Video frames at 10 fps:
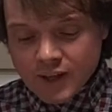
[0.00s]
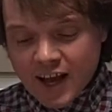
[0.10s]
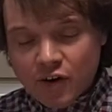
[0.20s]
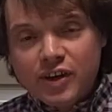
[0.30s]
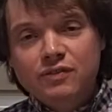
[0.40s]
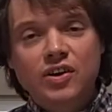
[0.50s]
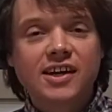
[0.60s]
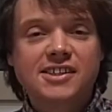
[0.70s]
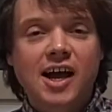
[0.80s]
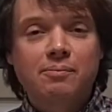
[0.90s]
I'll give you an
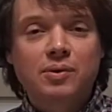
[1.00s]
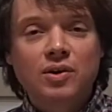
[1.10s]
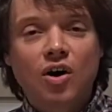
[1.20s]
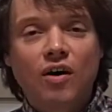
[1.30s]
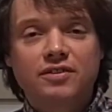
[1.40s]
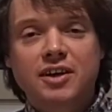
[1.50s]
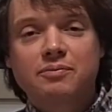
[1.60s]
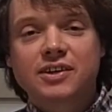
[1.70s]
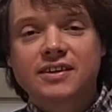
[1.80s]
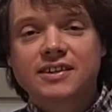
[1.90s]
example of
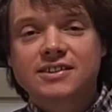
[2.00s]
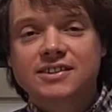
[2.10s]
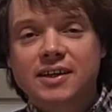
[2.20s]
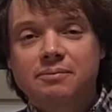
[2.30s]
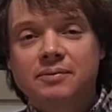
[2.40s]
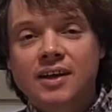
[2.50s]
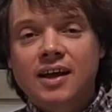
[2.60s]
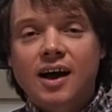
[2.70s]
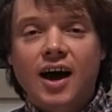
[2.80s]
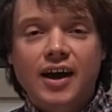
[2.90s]
something that
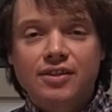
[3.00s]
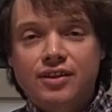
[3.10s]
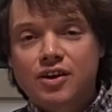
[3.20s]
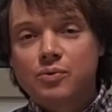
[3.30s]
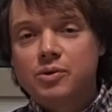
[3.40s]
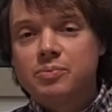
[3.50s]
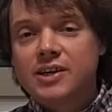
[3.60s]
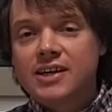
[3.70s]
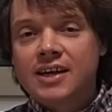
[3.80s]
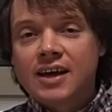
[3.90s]
I think would
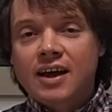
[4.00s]
be